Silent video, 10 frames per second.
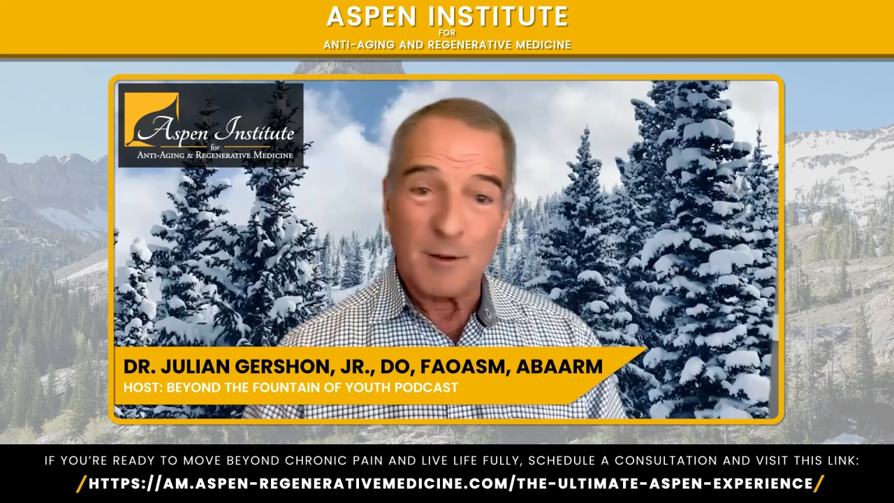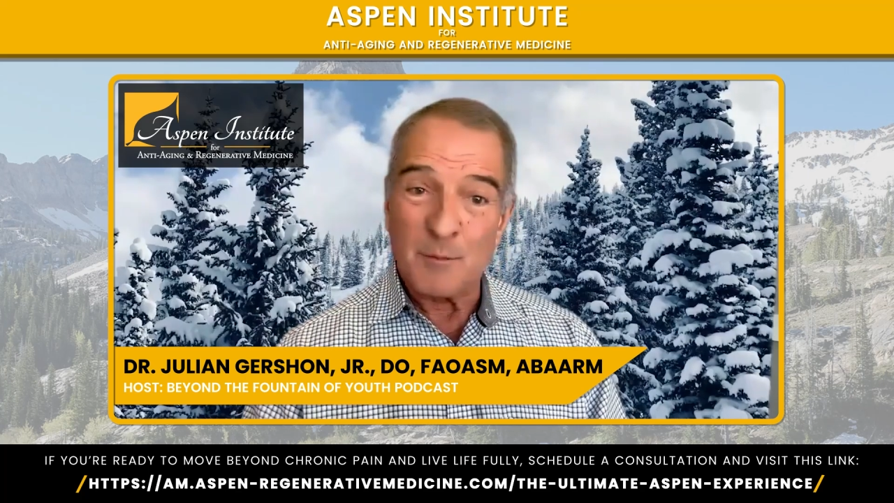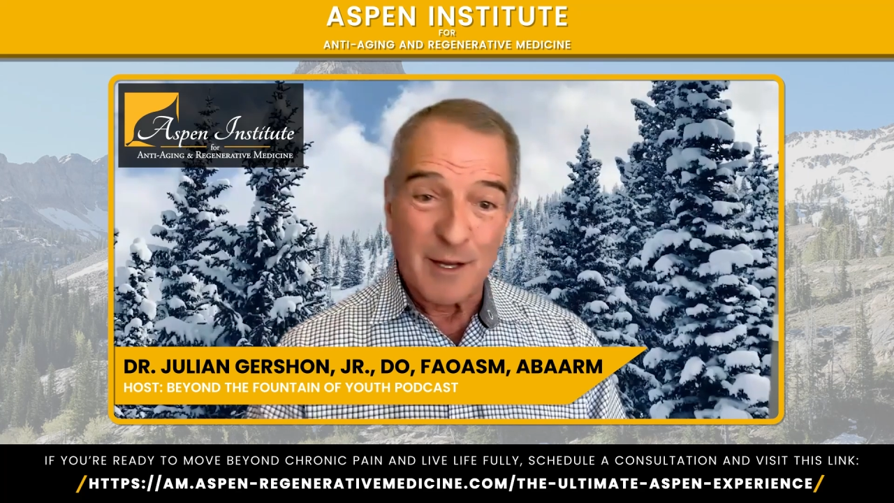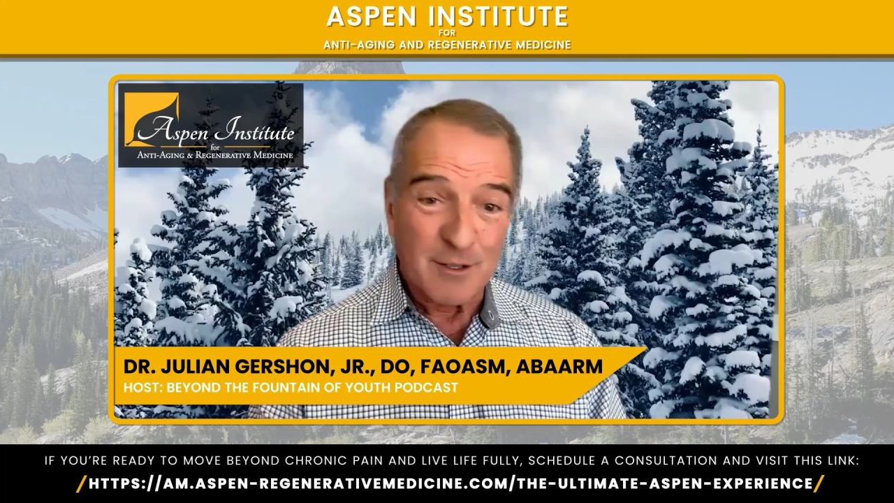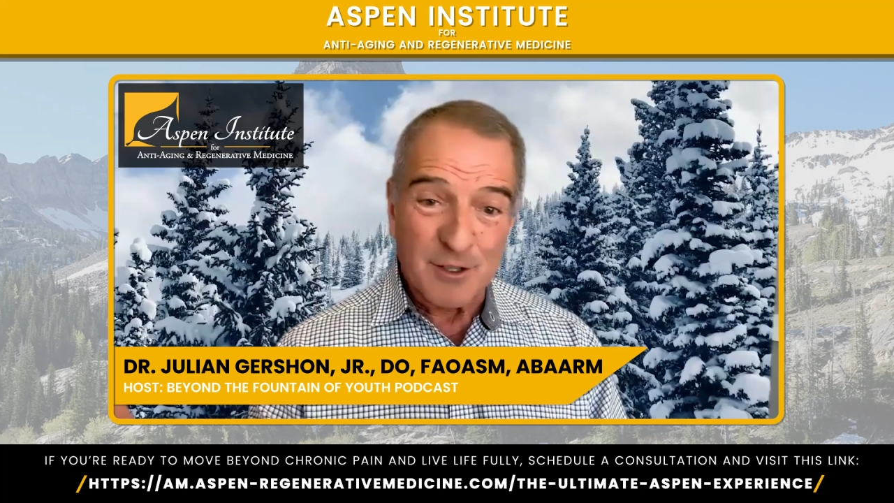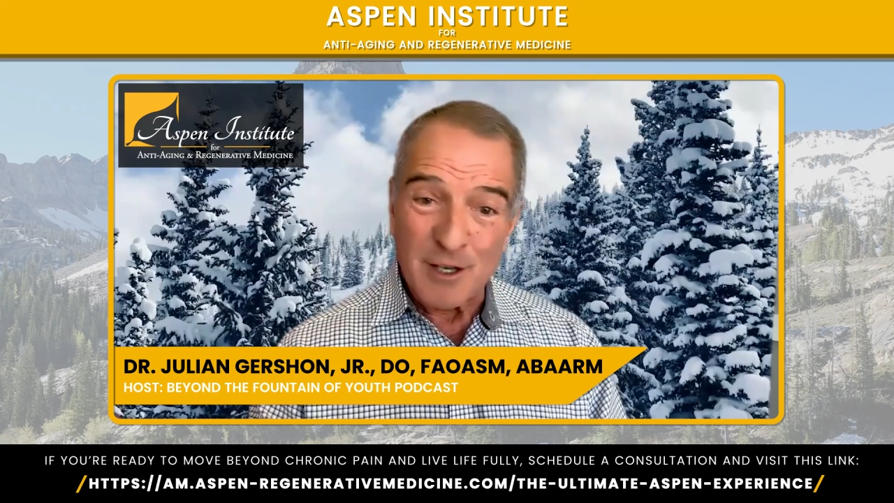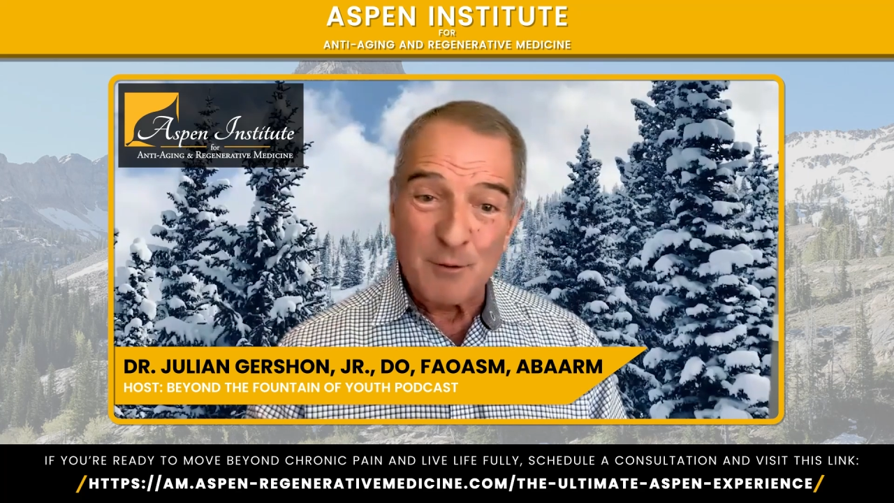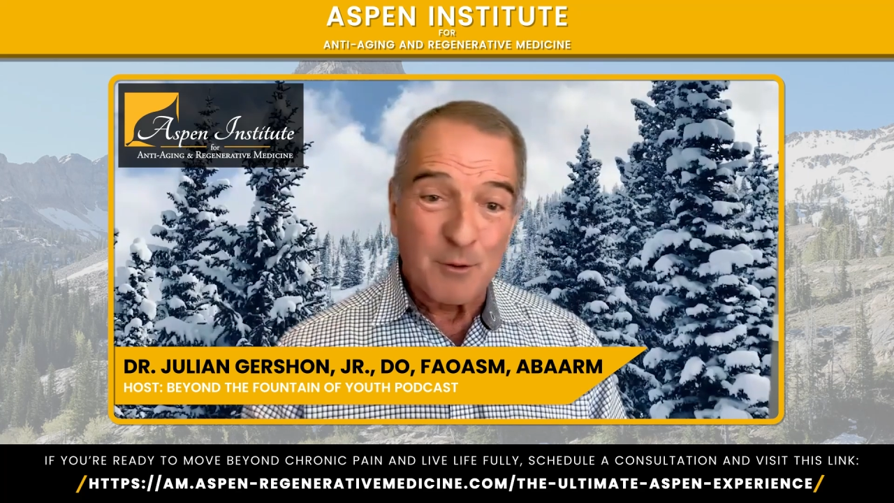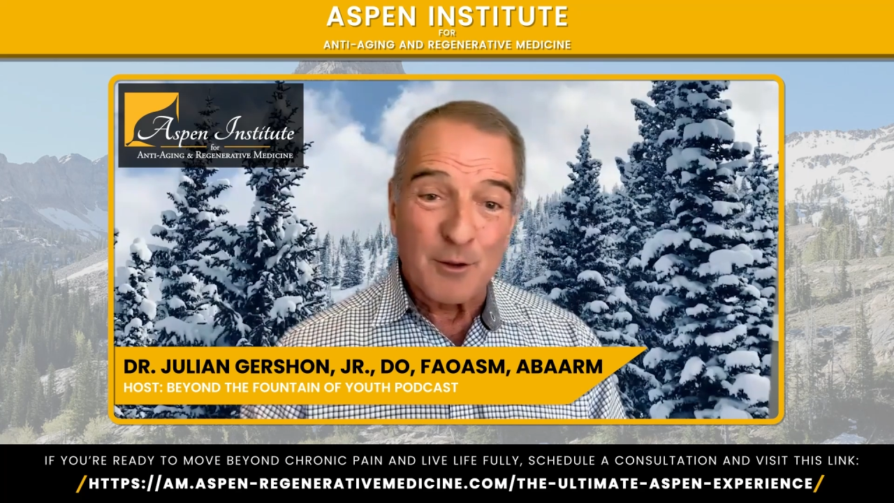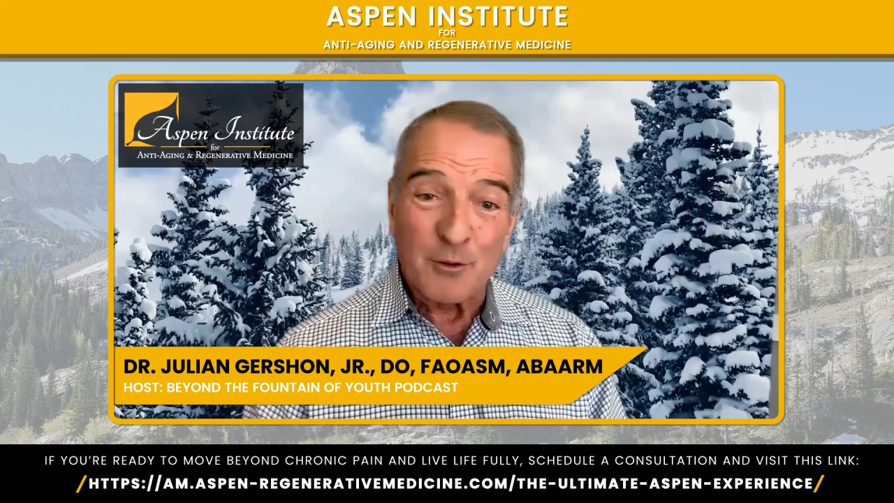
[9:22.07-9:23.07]
you may
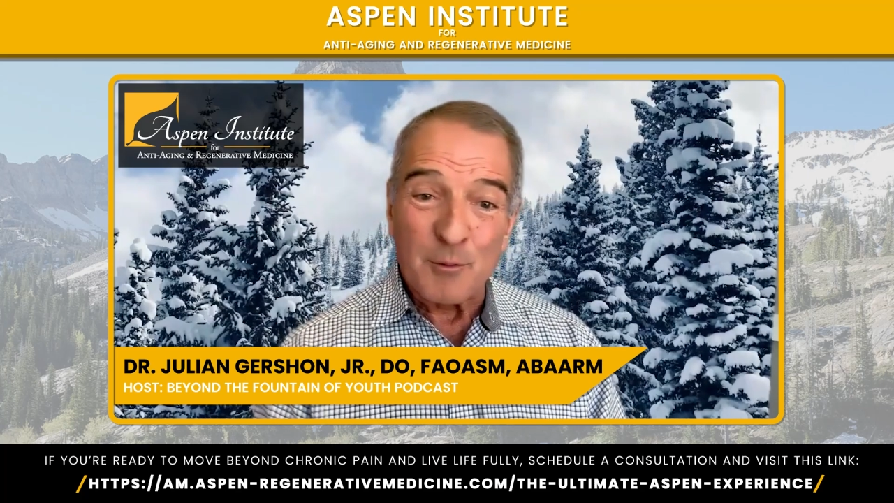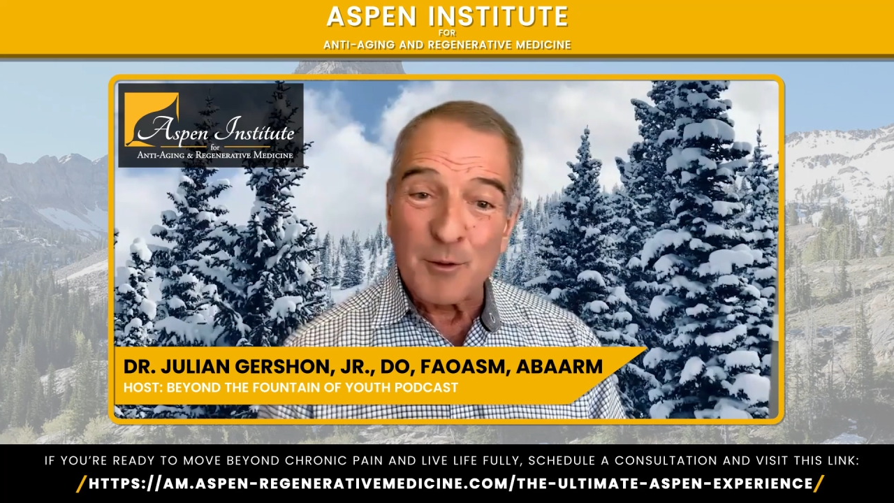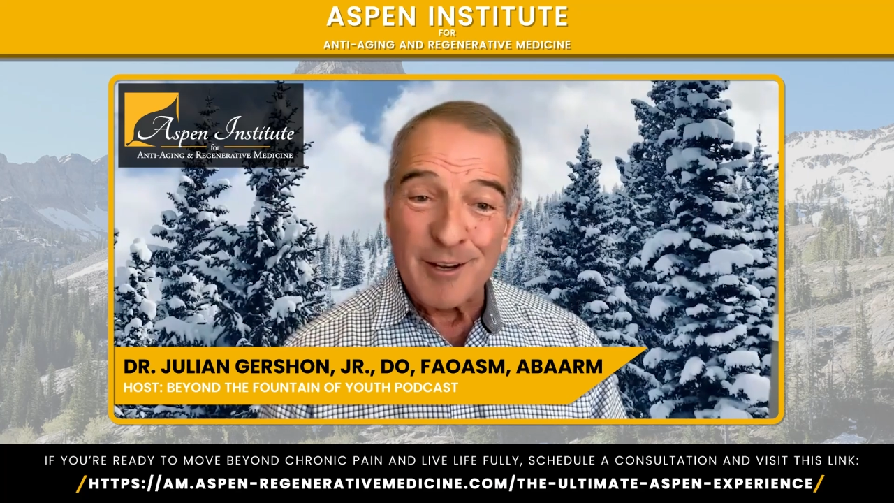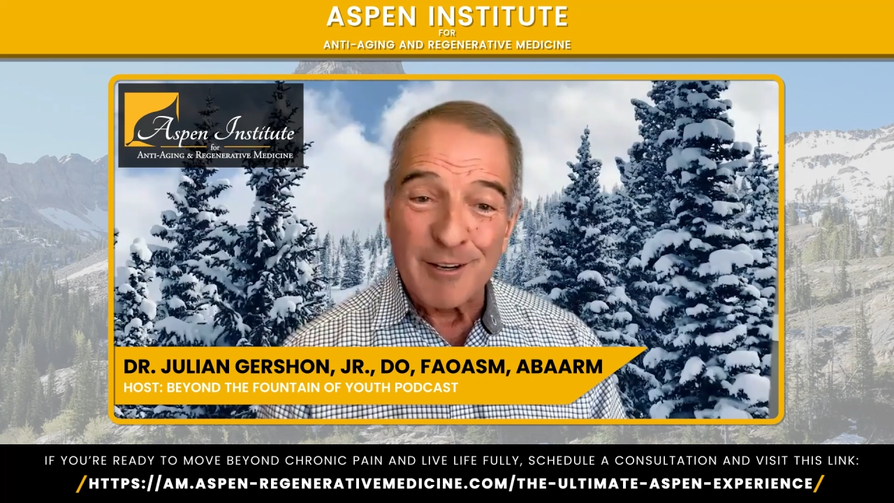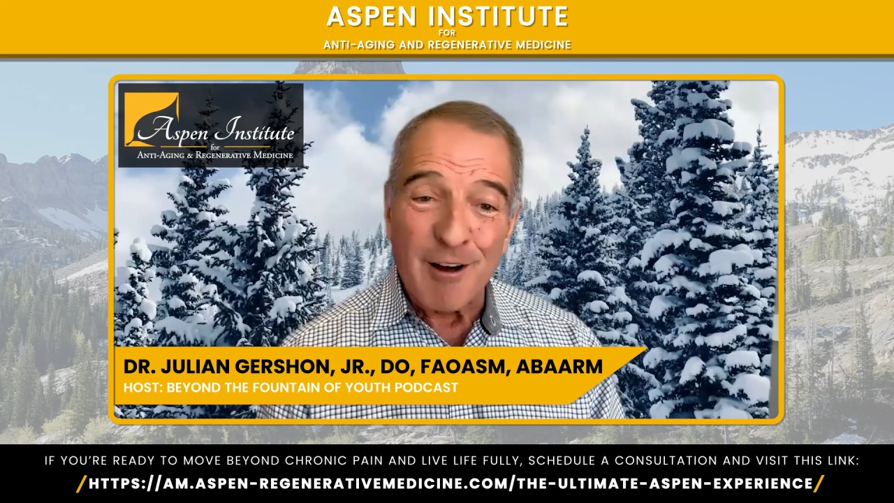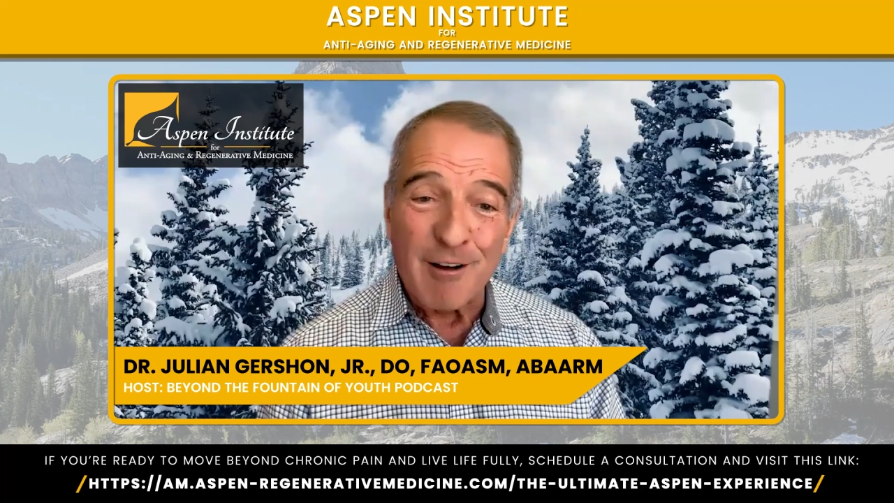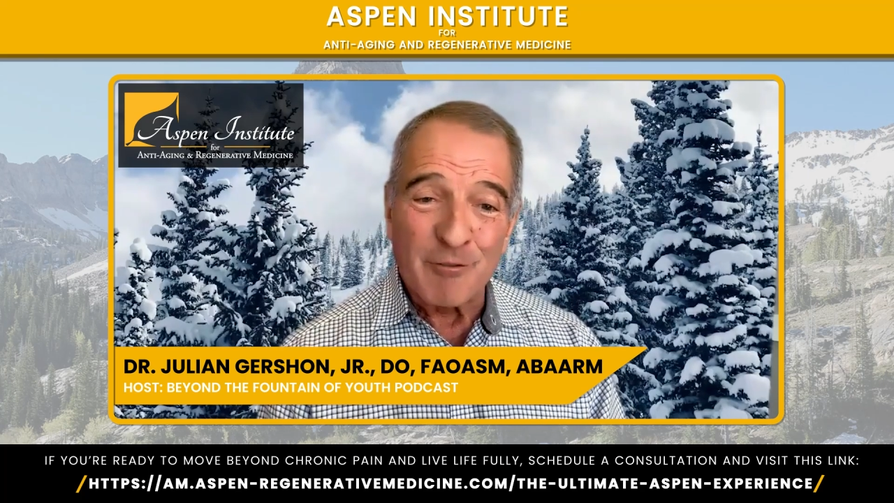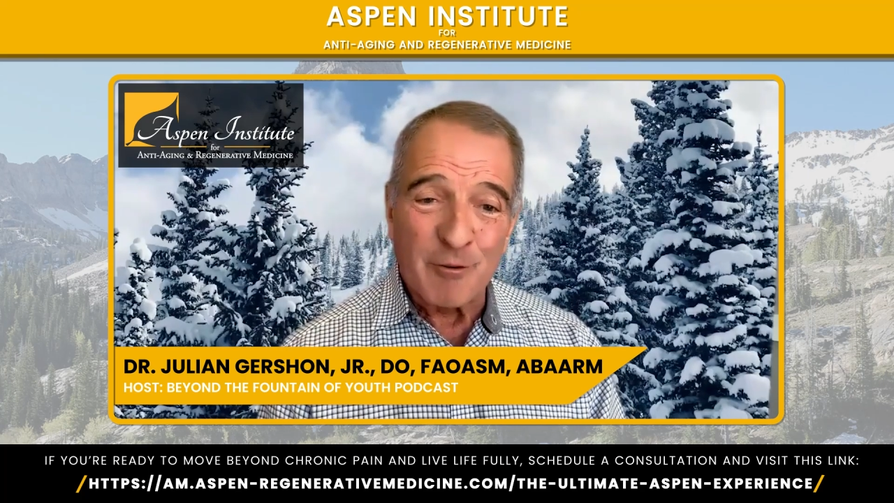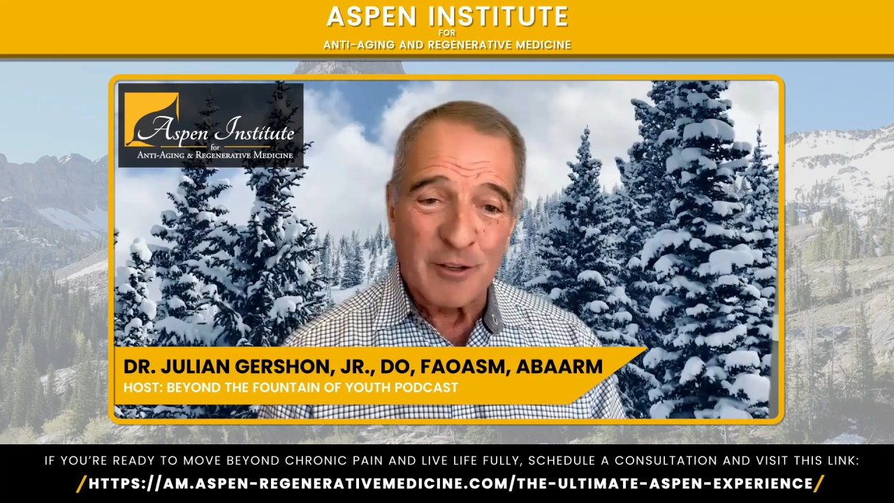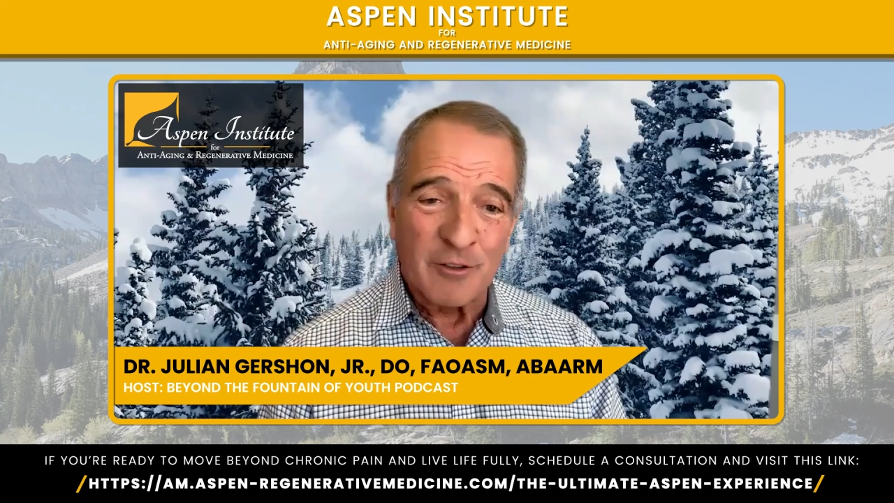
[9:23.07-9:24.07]
ski with or play
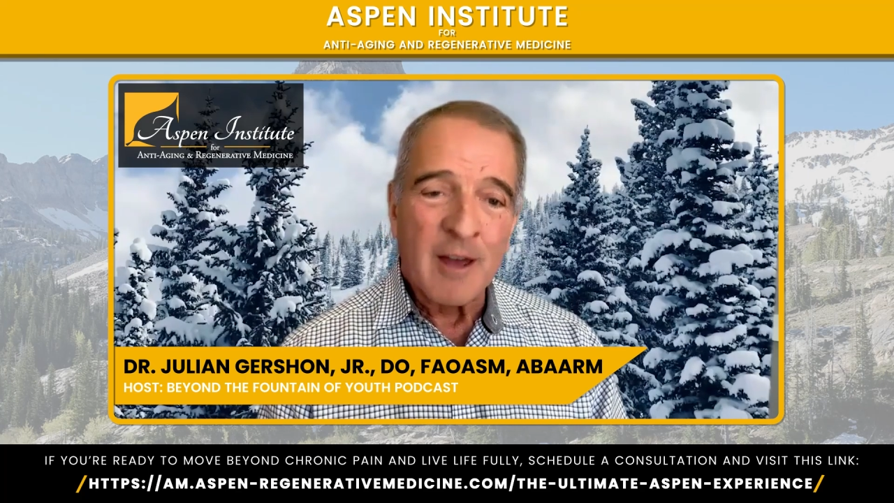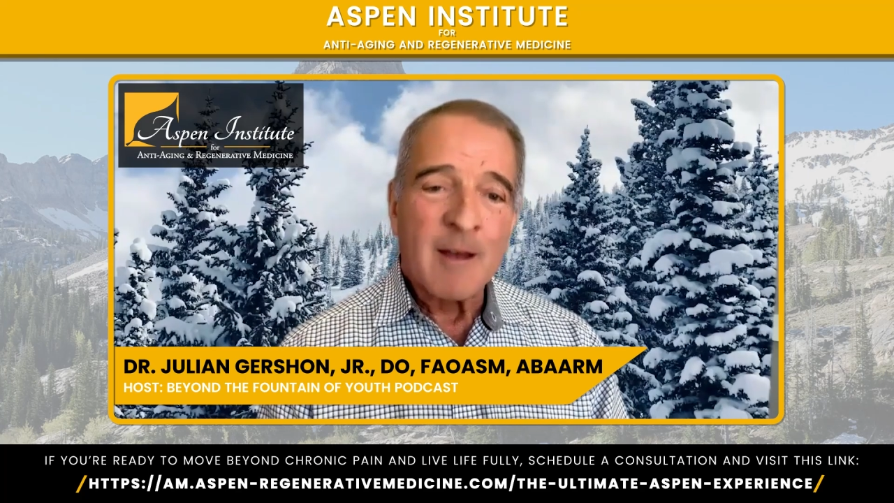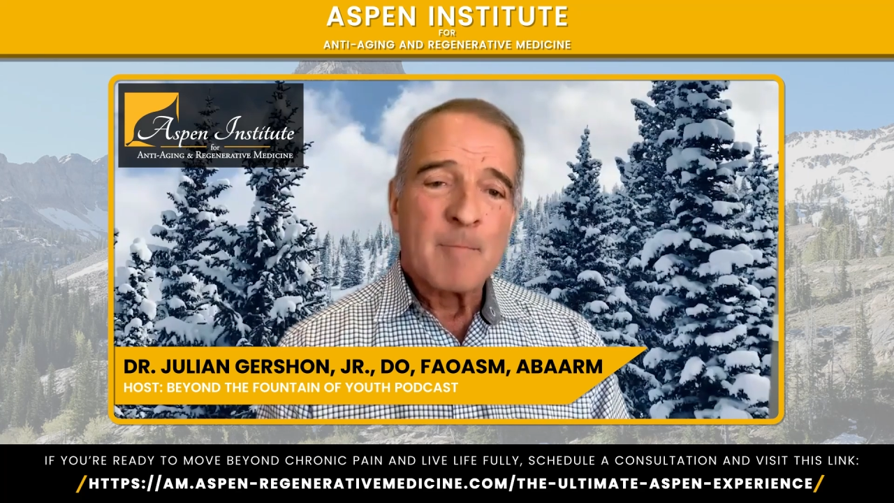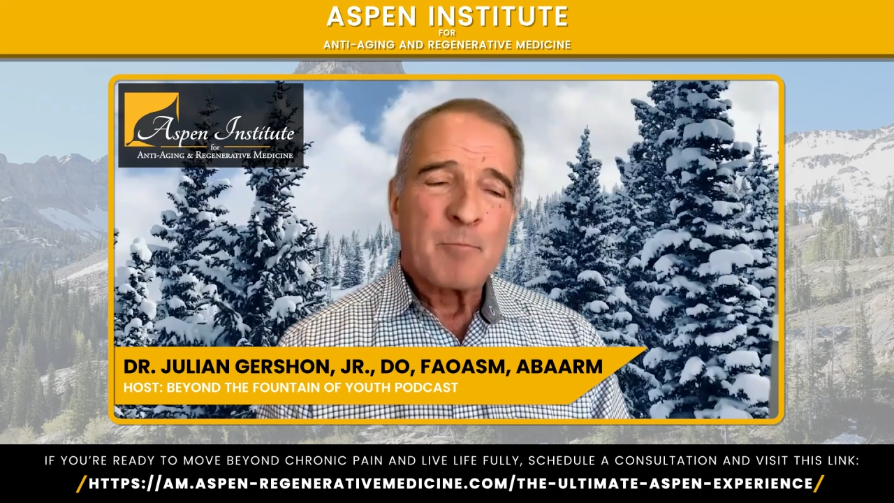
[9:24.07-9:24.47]
golf with,